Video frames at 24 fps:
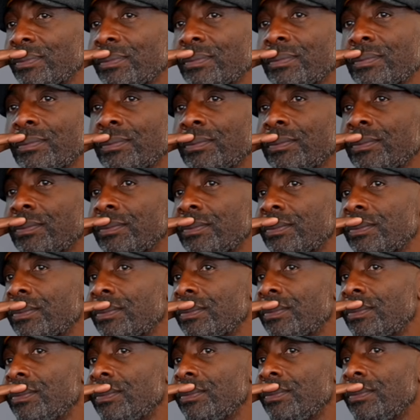Is it the end of the
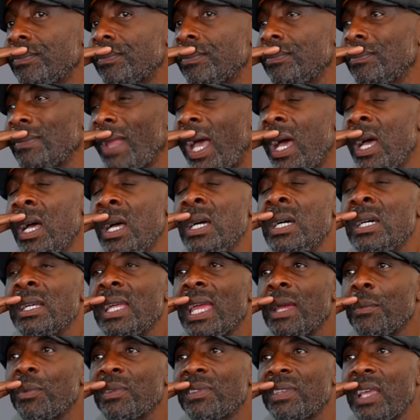road for Deontay Wilder?
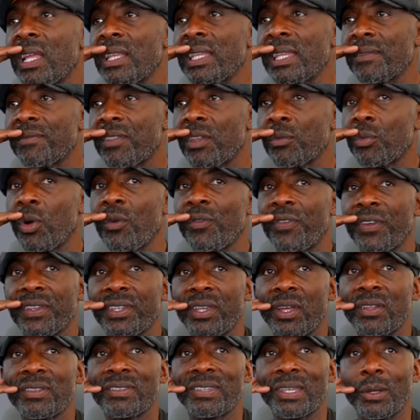It was the end of the road for
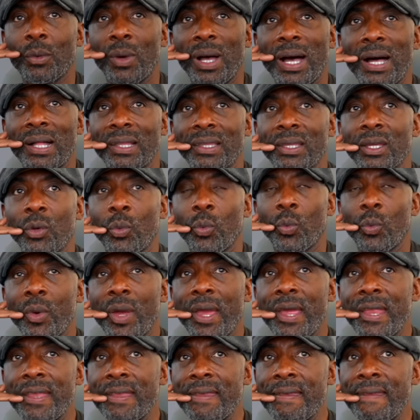Deontay Wilder
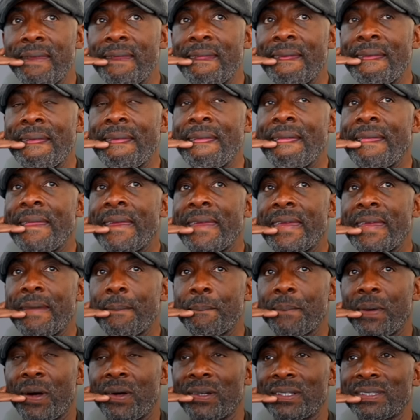when he
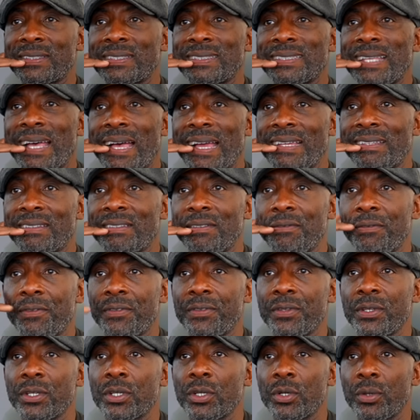boxed Tyson
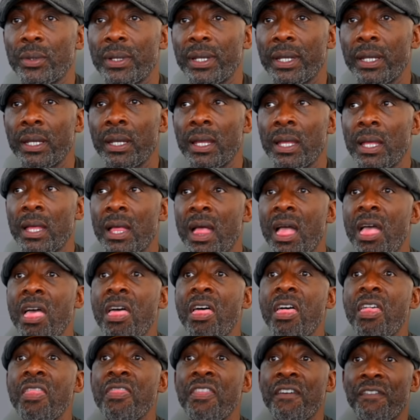Fury
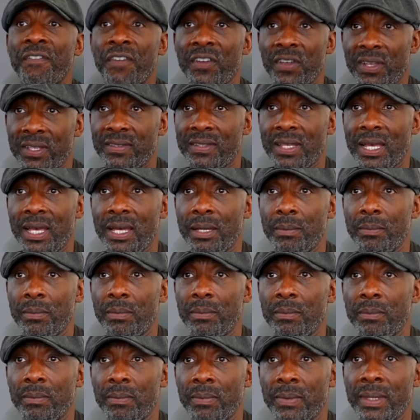the first time.
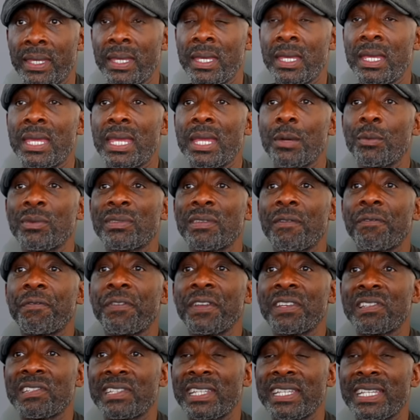It was
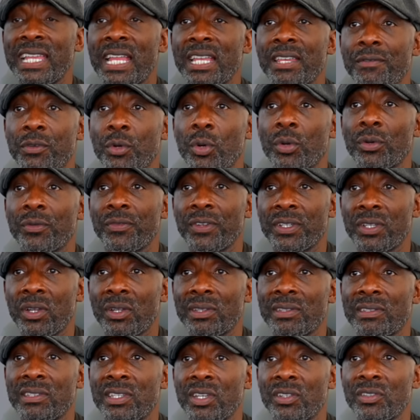officially the end of the road for
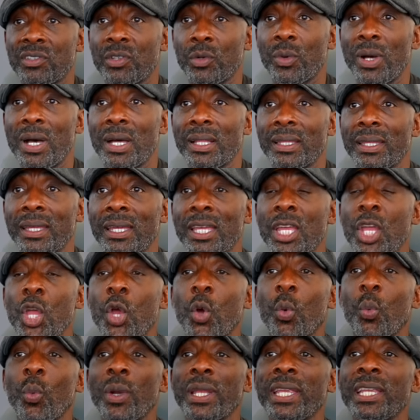Deontay Wilder
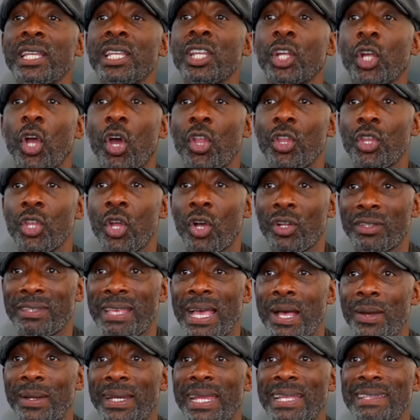when he got knocked
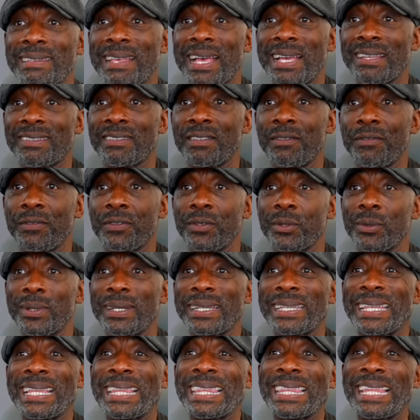out against Tyson Fury
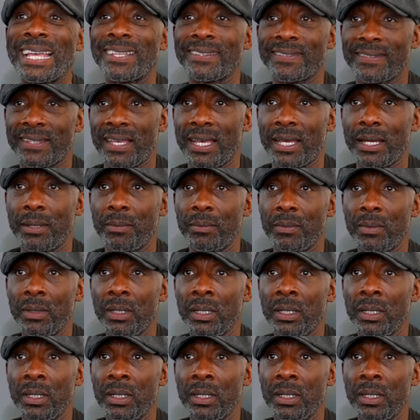the last time.